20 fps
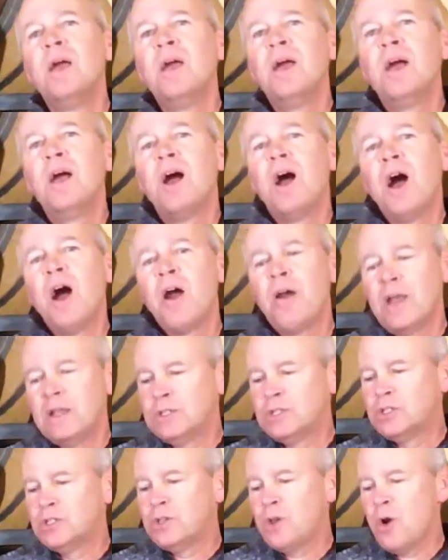All right,
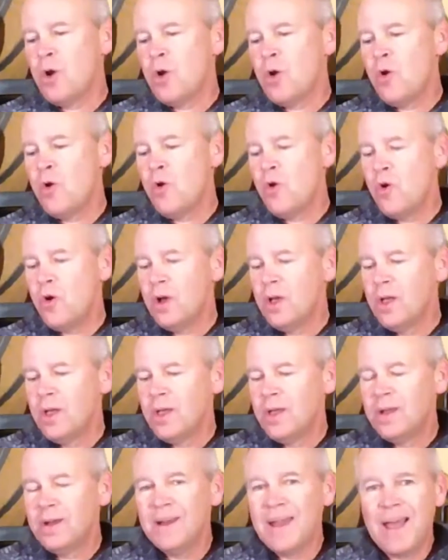so
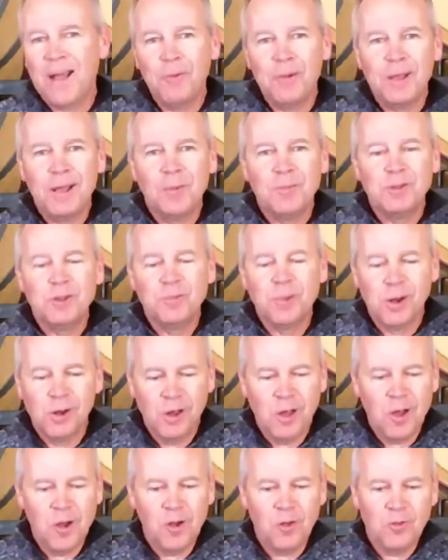now we come to
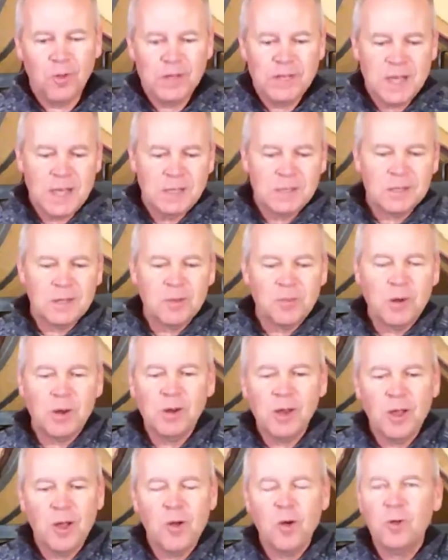Merlot, and we tasted
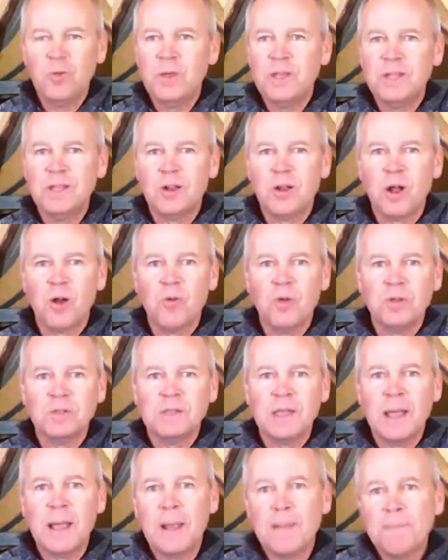Merlot when we did our rosé.
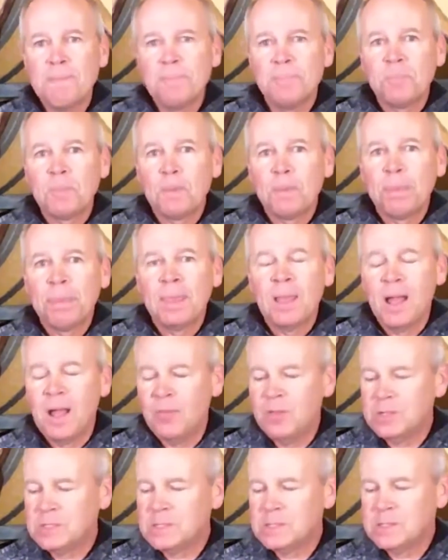This
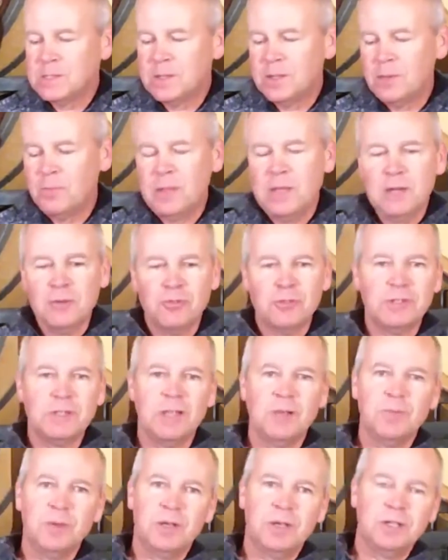is going to be interesting
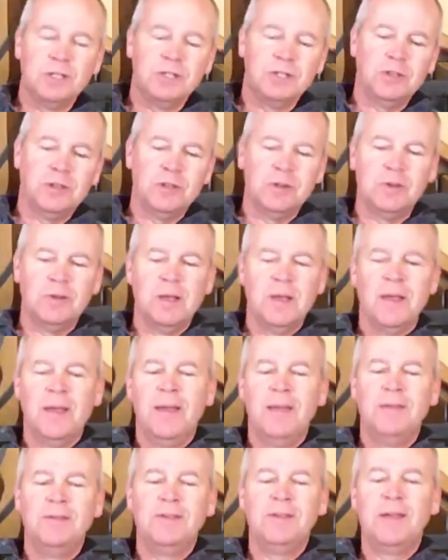because you can
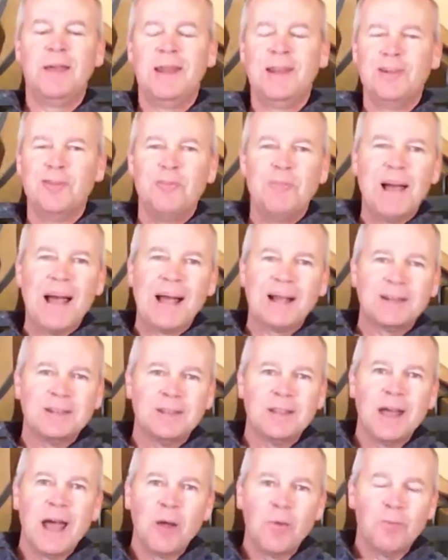kind of go back to
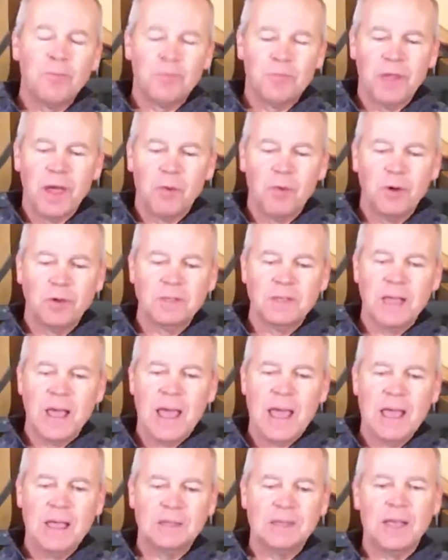that rosé and
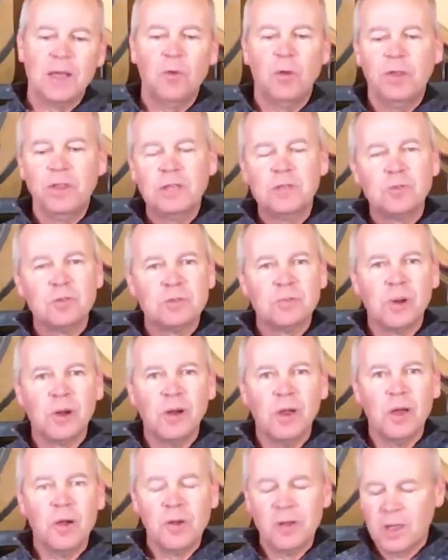say, well, this was
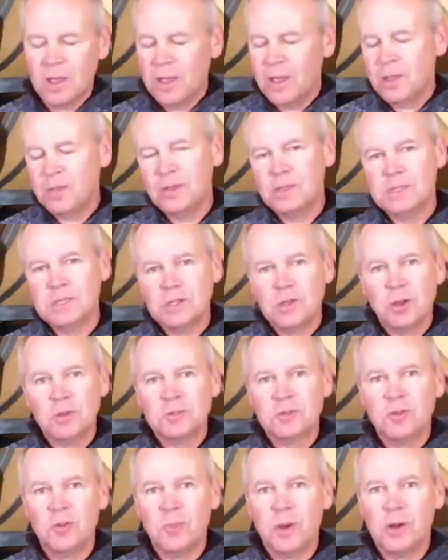Merlot. This is also
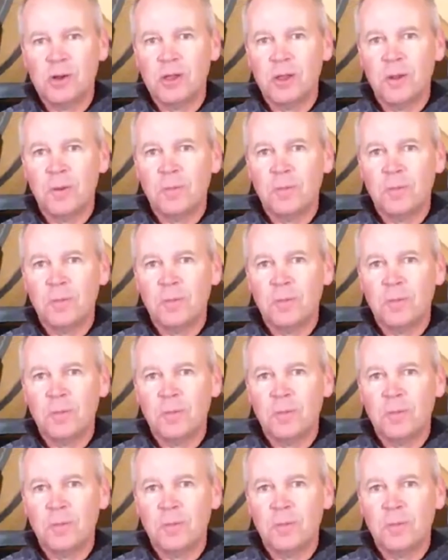Merlot.